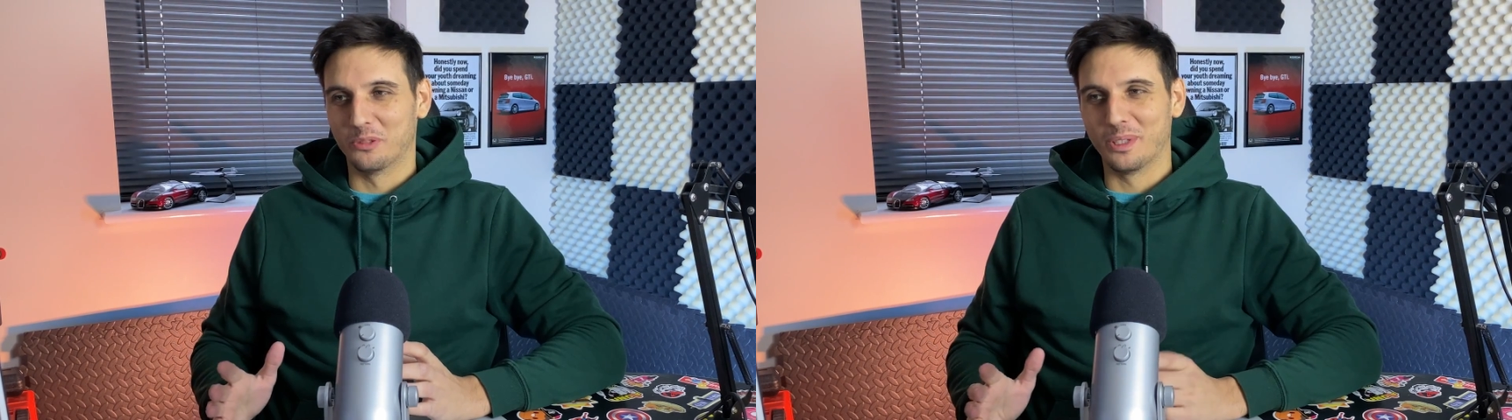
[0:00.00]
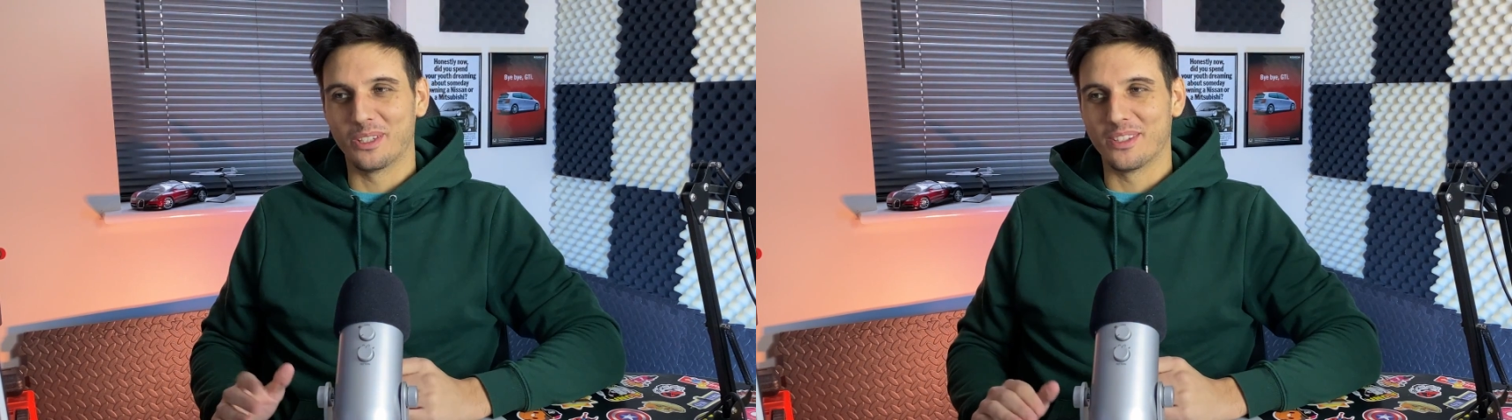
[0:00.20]

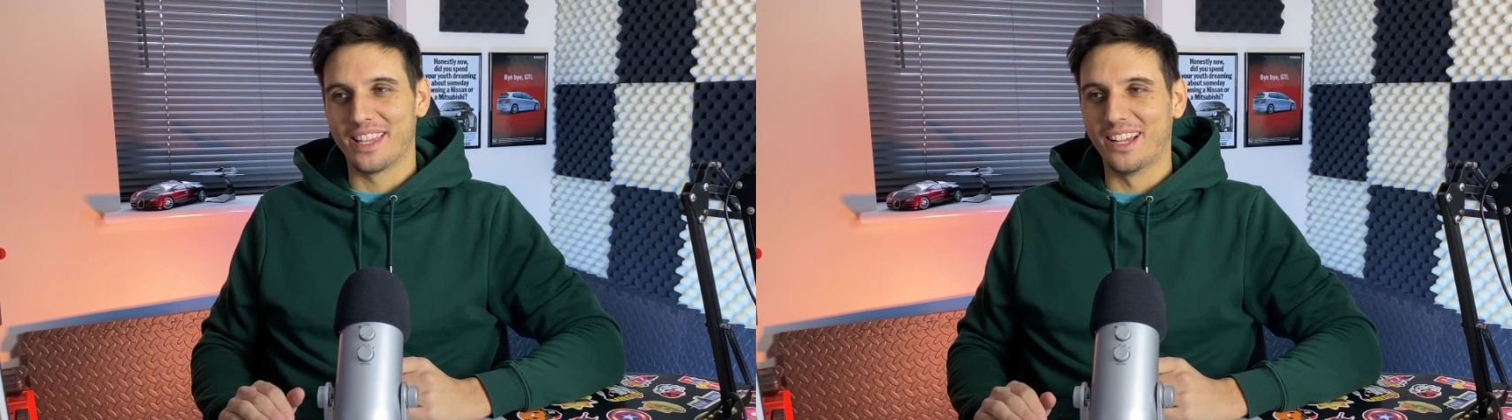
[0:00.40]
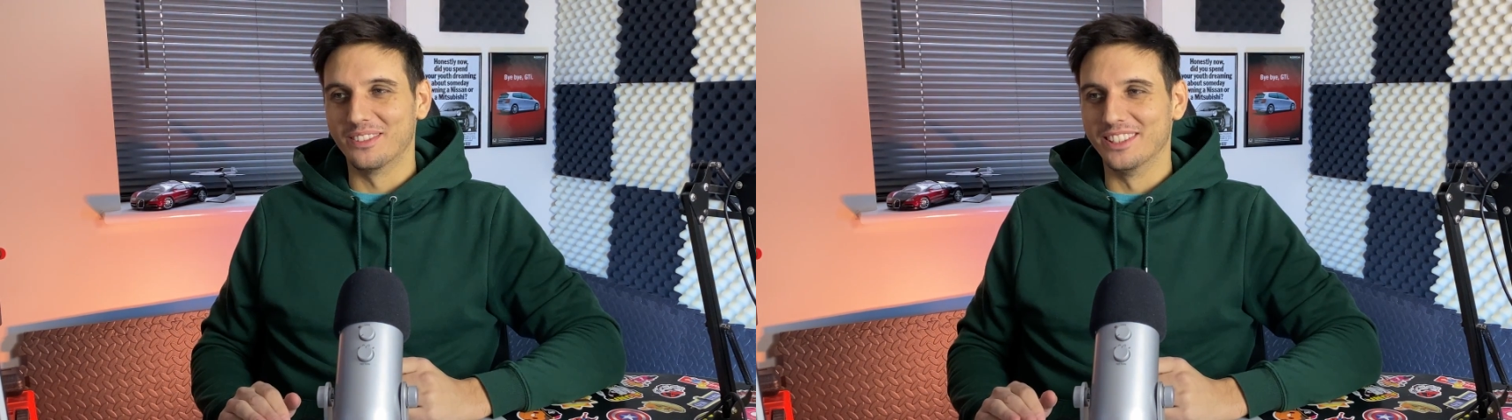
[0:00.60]
because
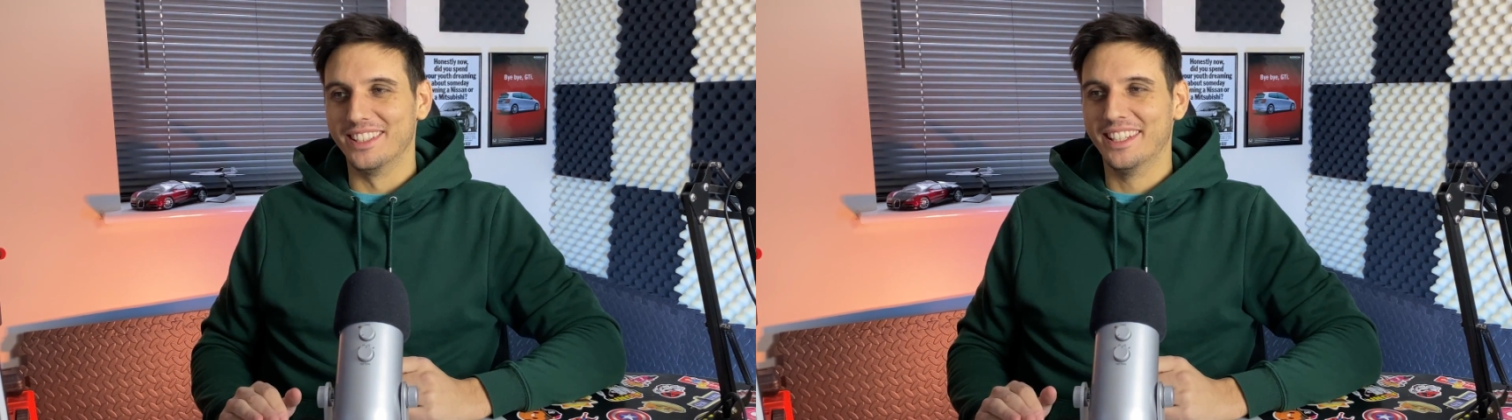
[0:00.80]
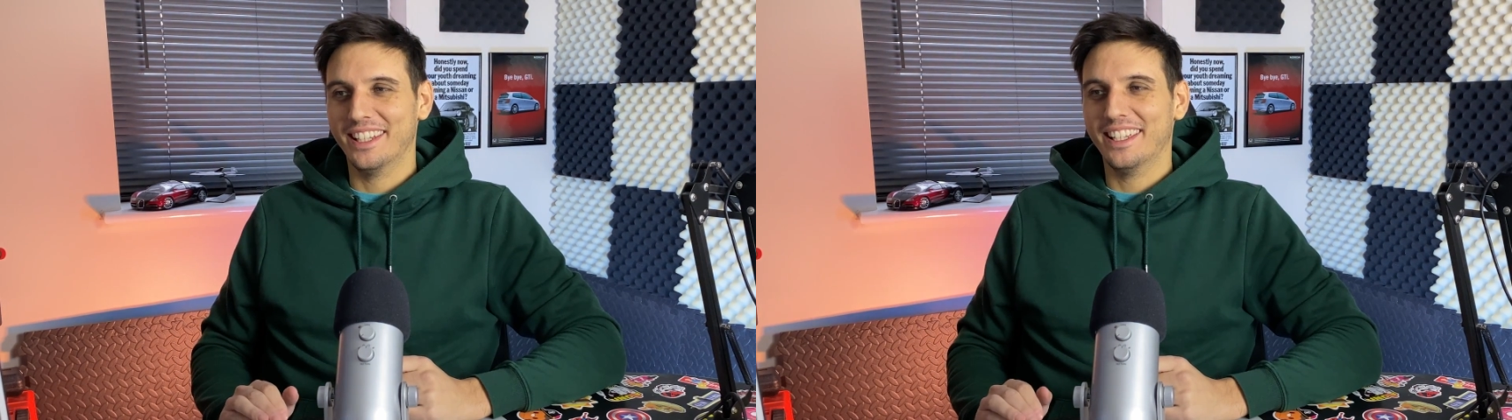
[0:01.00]
that would
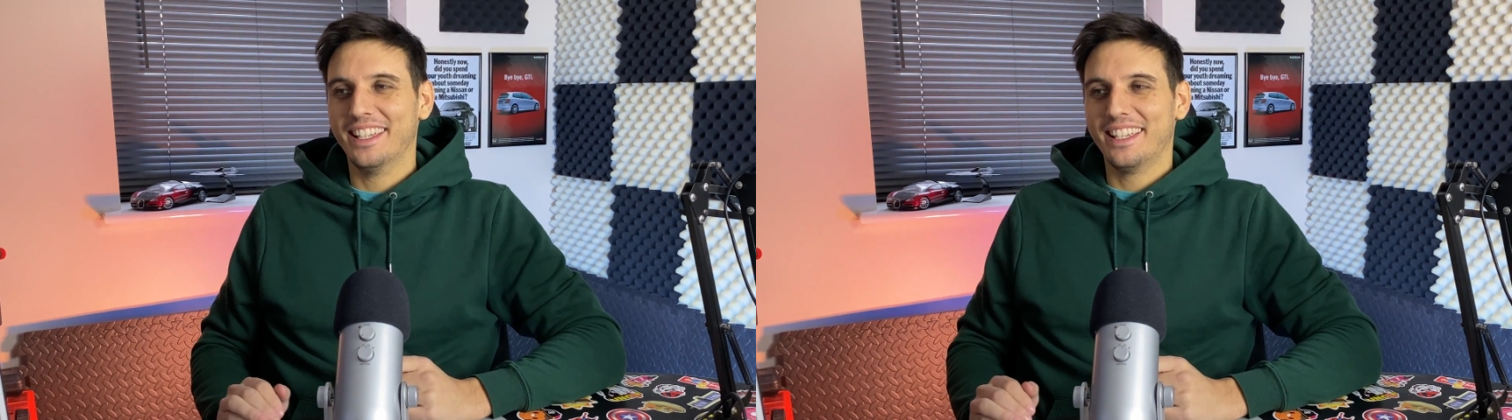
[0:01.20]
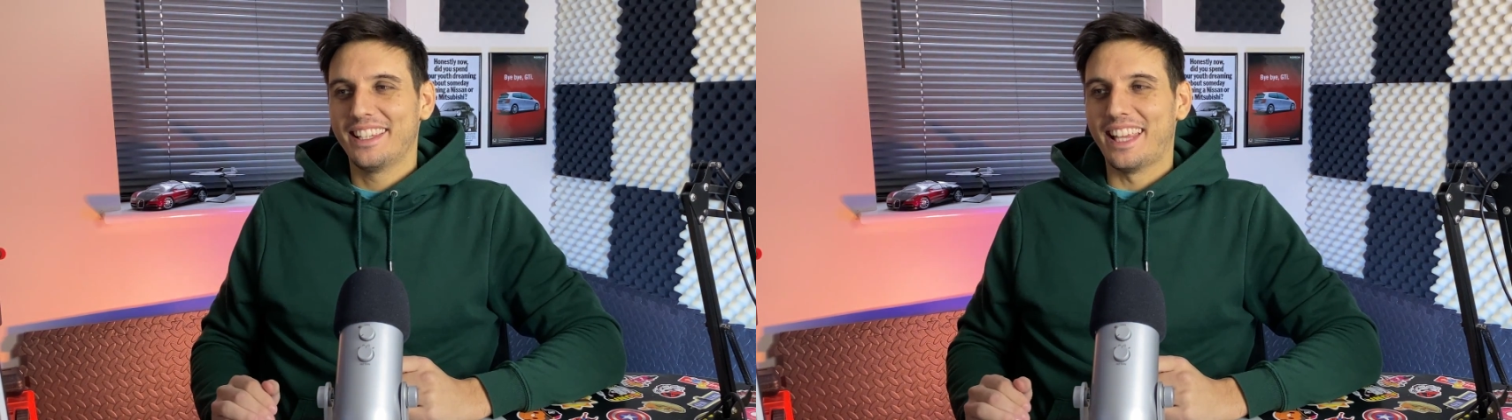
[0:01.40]

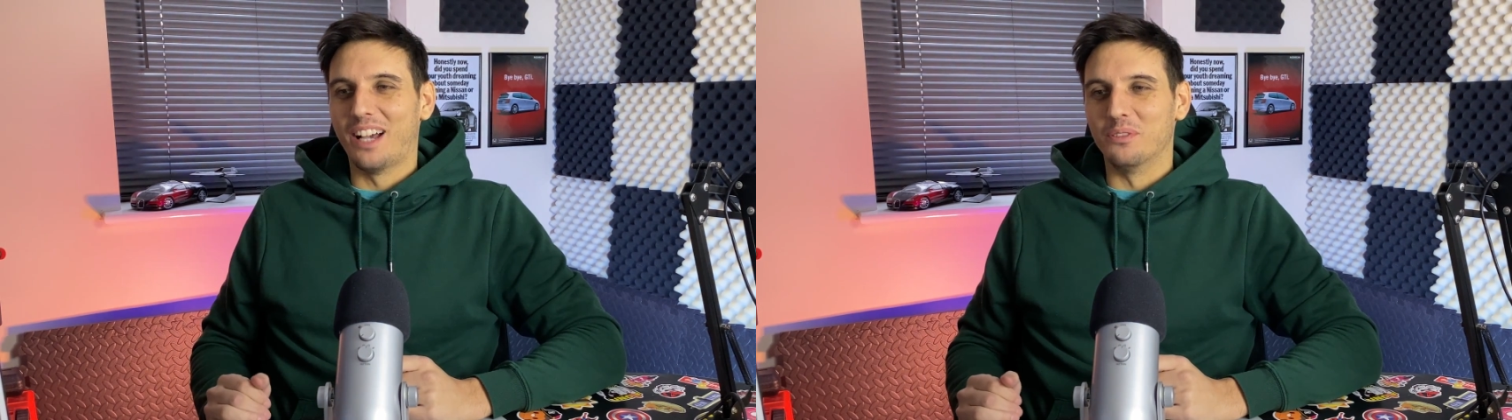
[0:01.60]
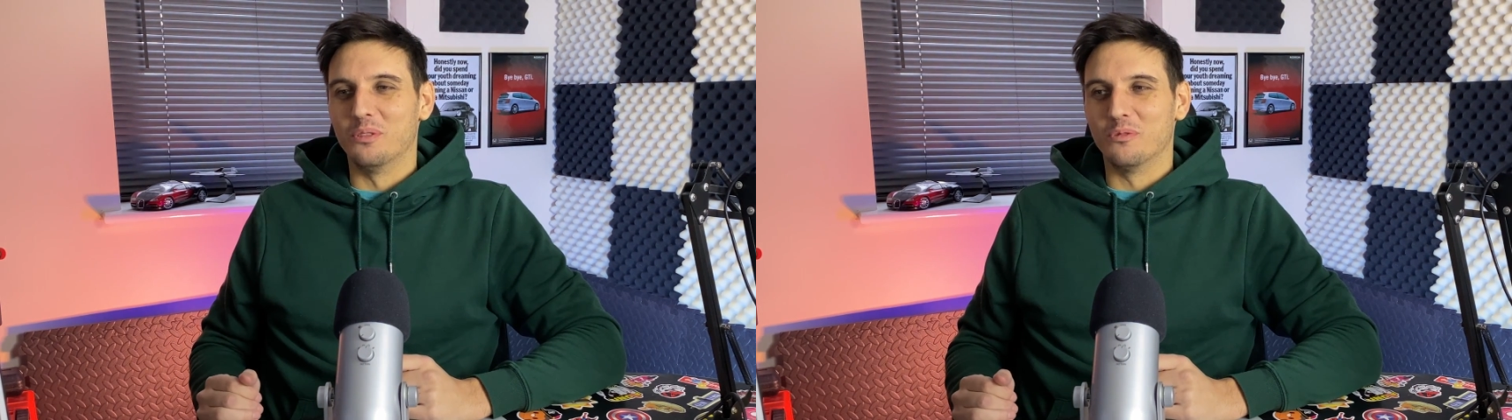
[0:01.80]

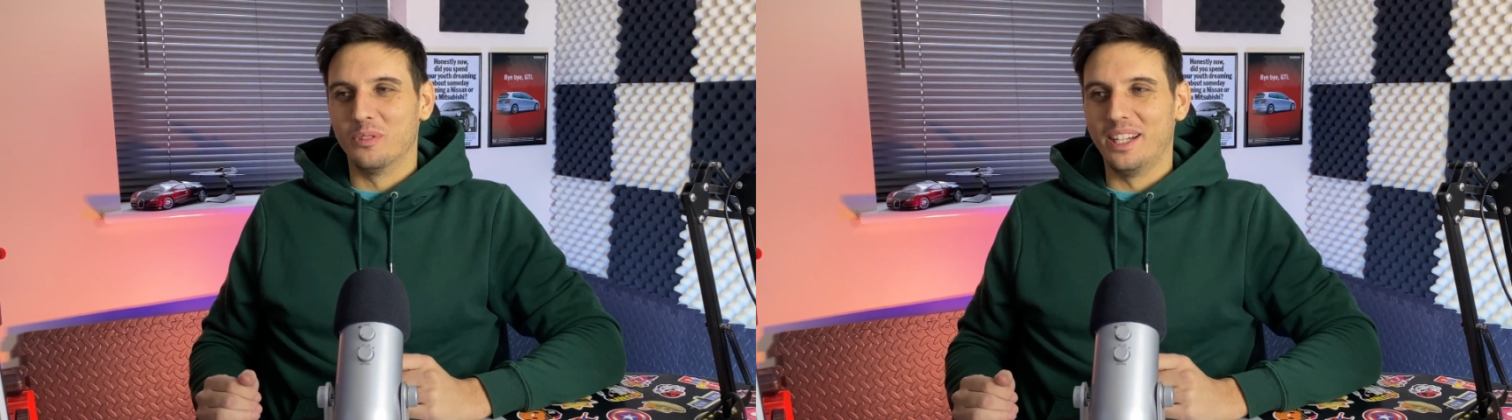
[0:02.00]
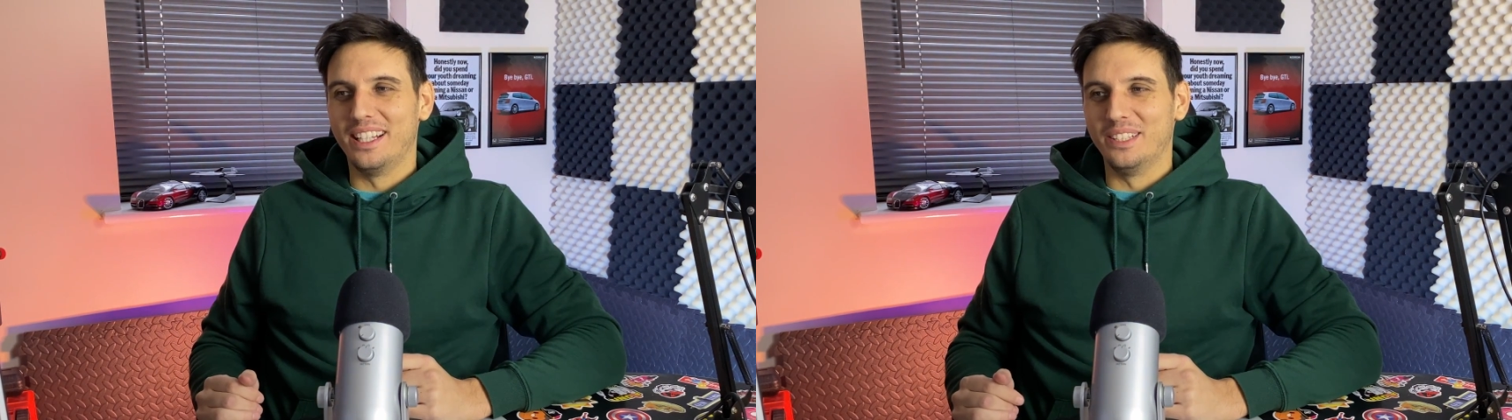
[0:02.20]
really